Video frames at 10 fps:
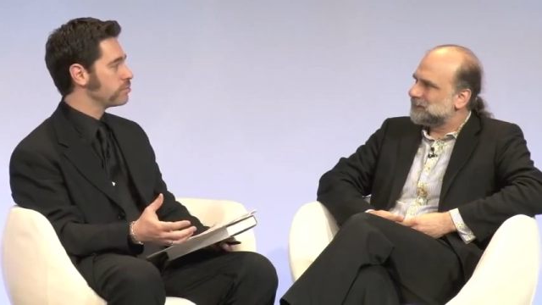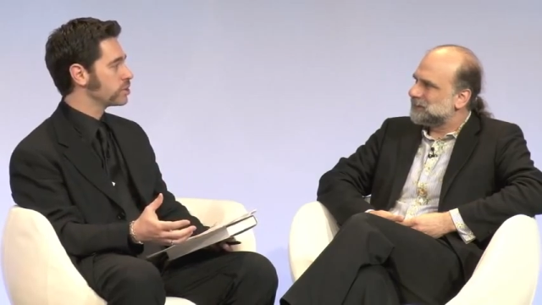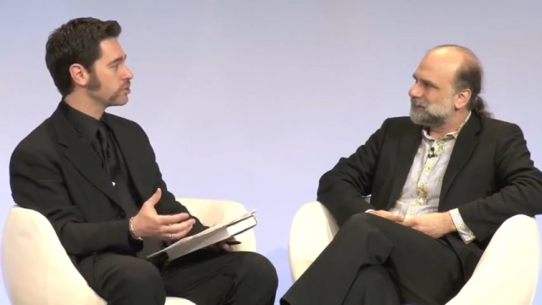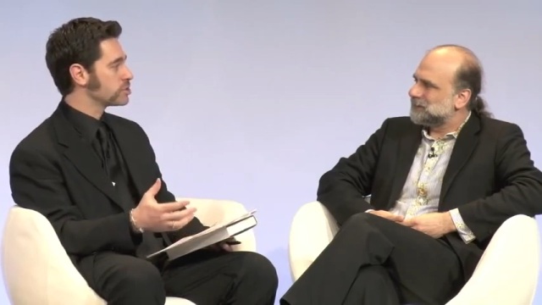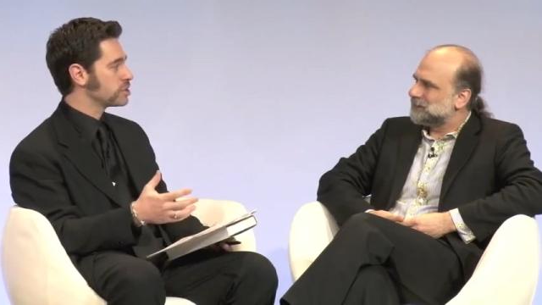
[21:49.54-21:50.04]

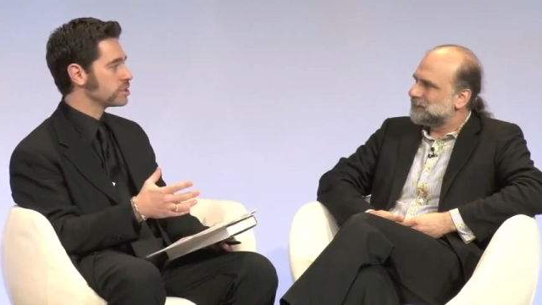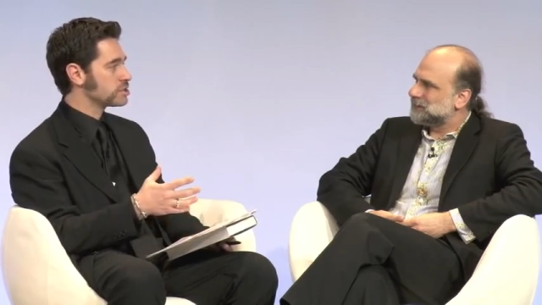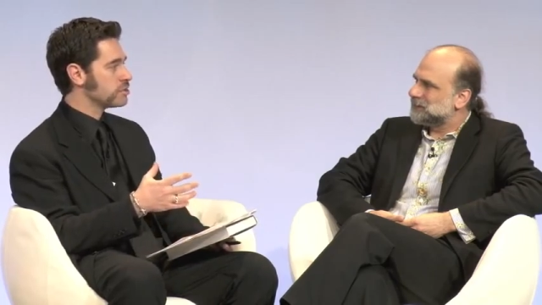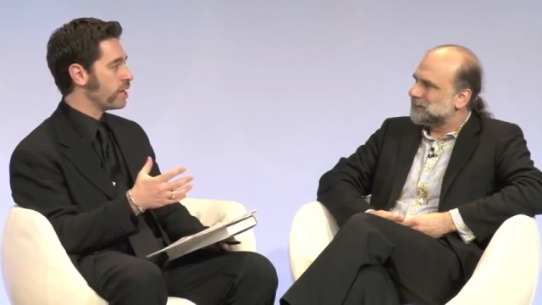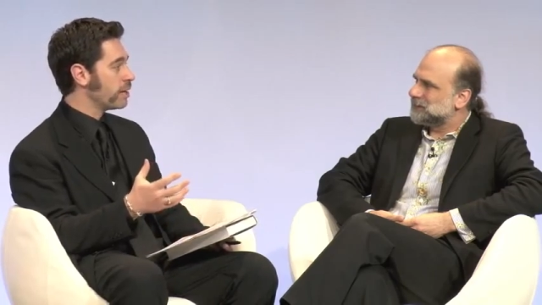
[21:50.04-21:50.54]
Speaker 1: but there still
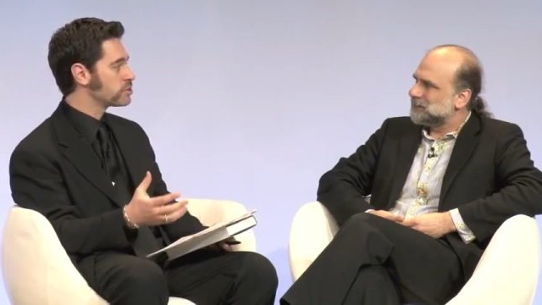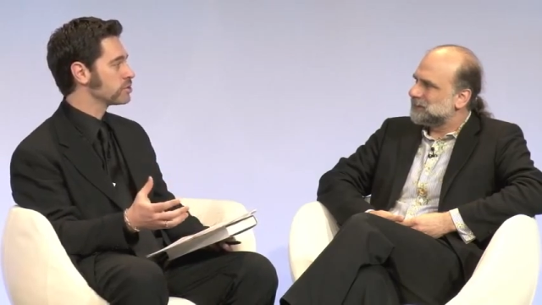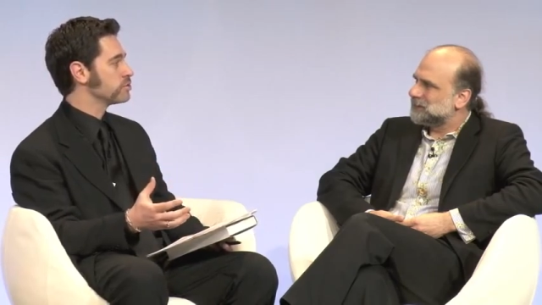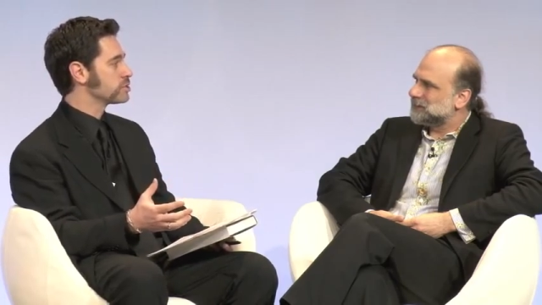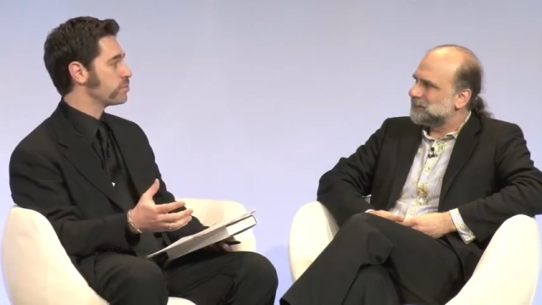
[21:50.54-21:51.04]
is some
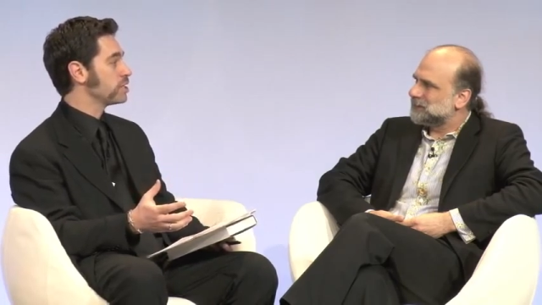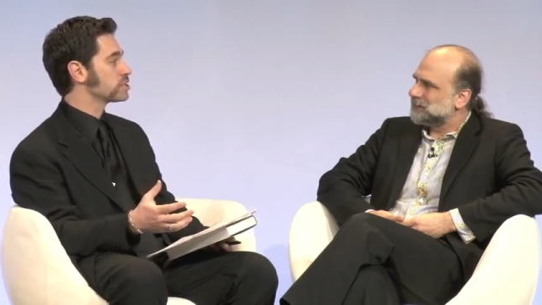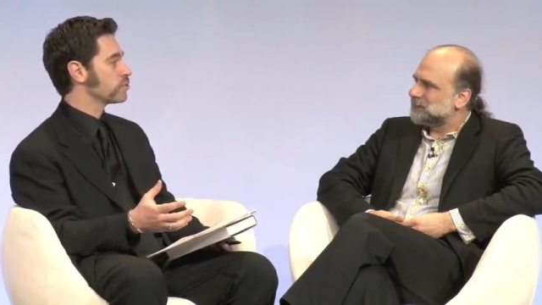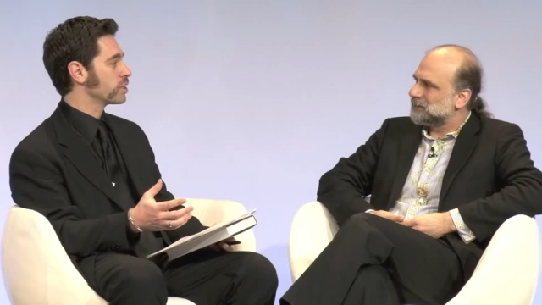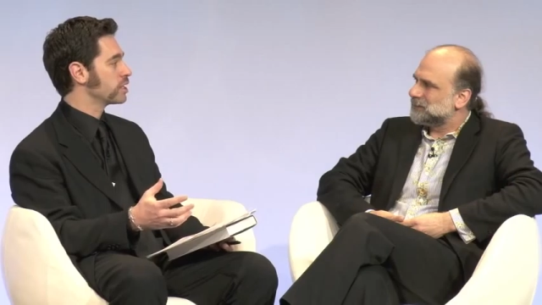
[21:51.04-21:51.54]
absolute
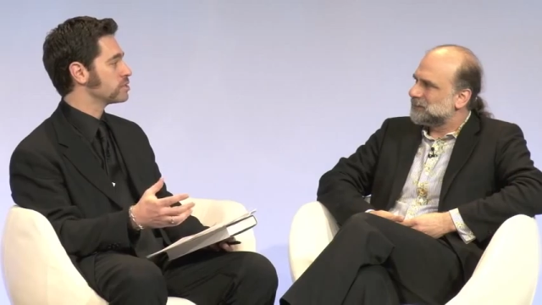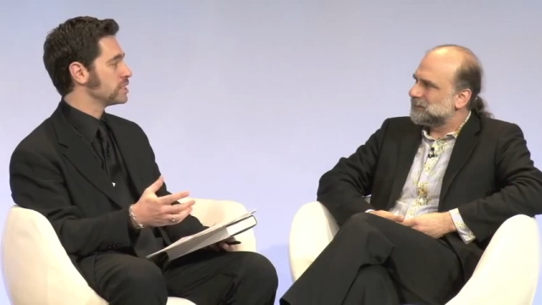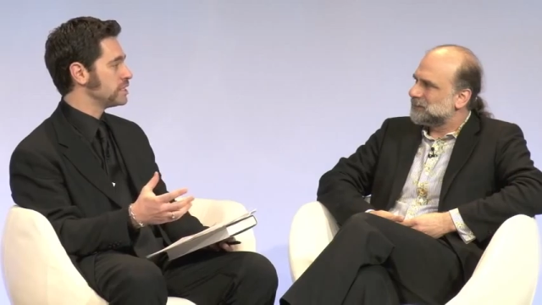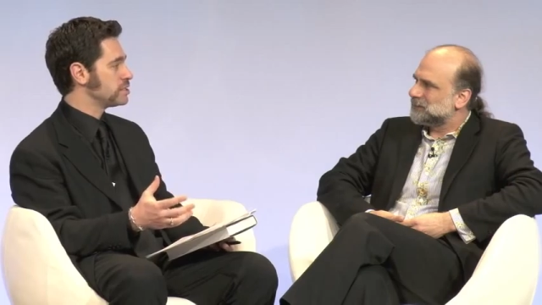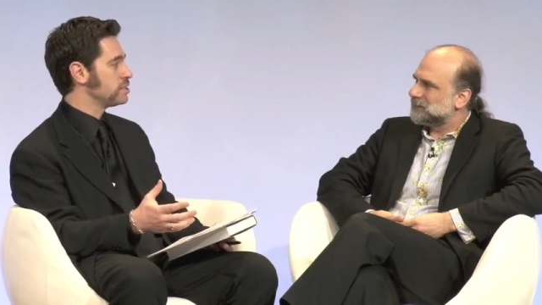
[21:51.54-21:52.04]
space where it gets
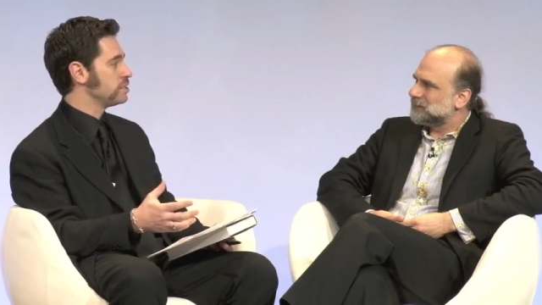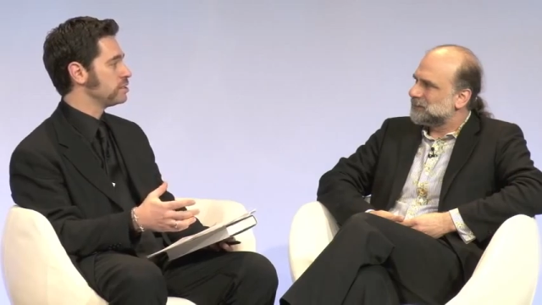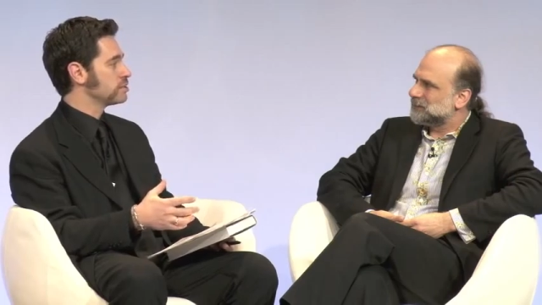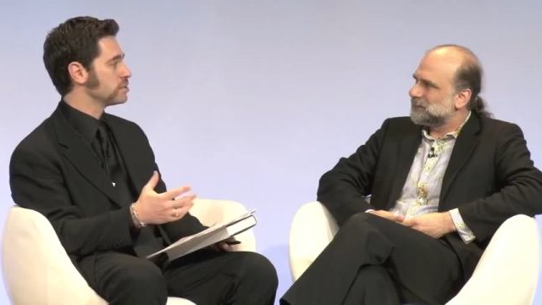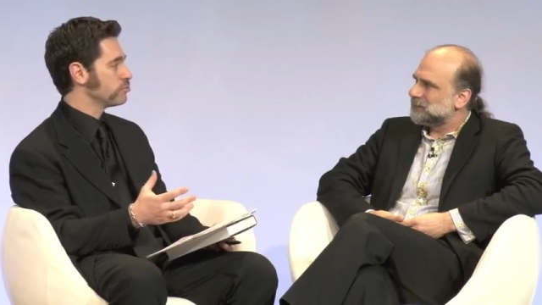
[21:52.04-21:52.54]
easy,
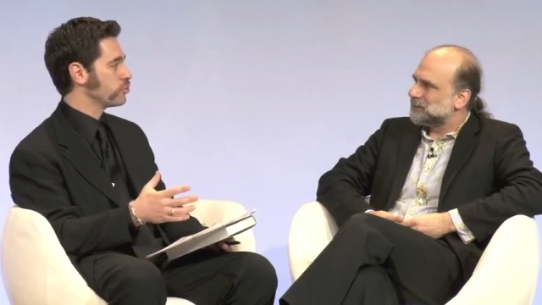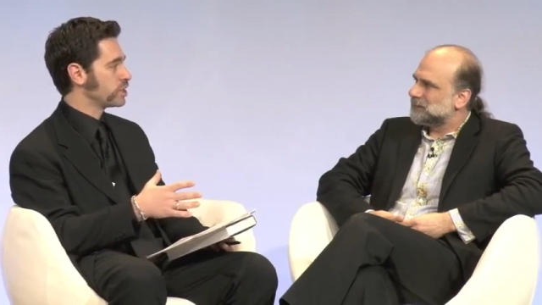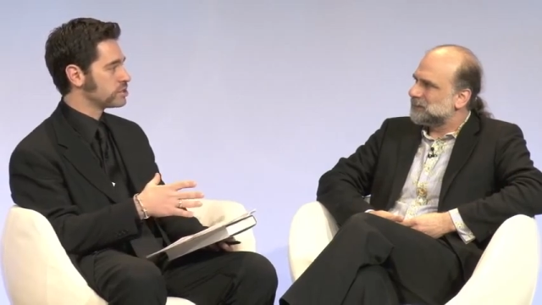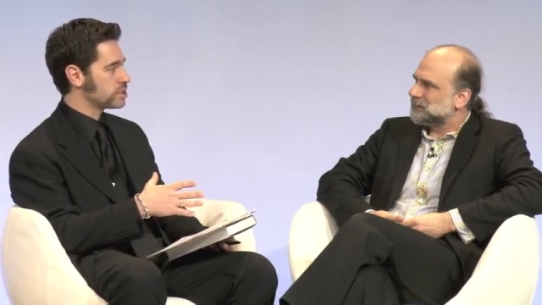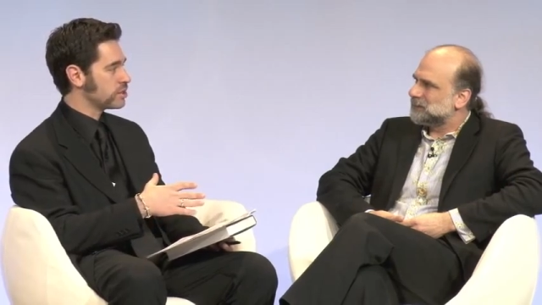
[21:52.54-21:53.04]
simple? We can say